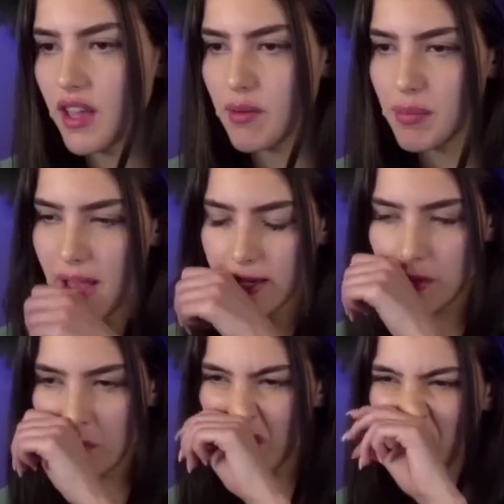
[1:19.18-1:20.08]
Okay, black
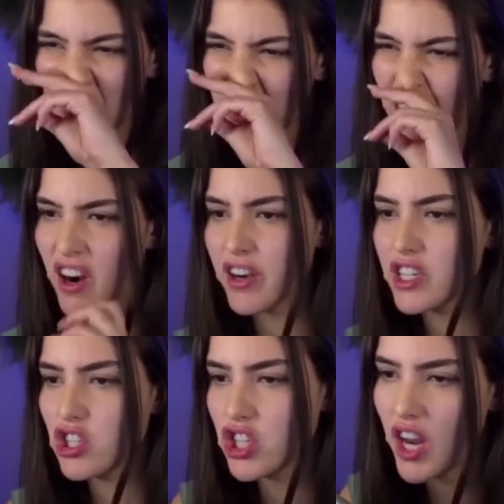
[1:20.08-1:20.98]
to move. We are
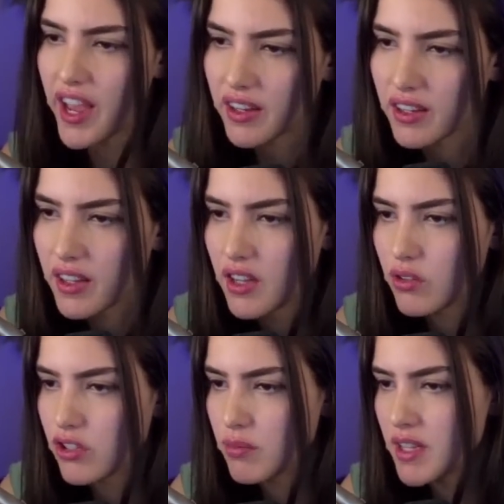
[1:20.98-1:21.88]
in check,
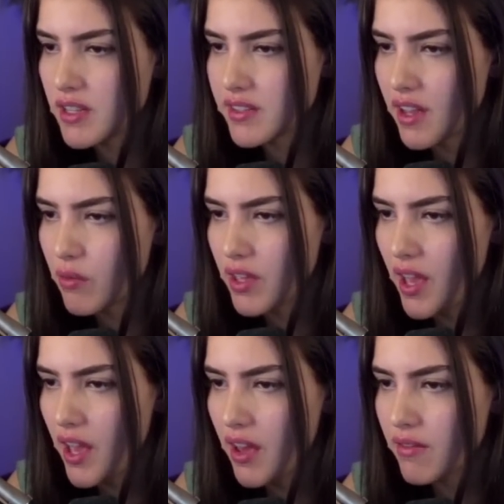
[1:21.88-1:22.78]
which means that we
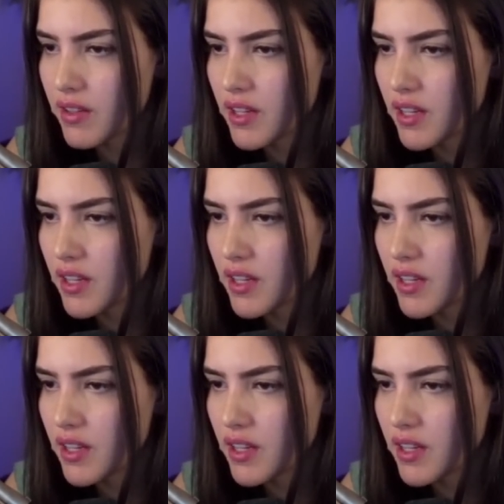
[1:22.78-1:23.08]
have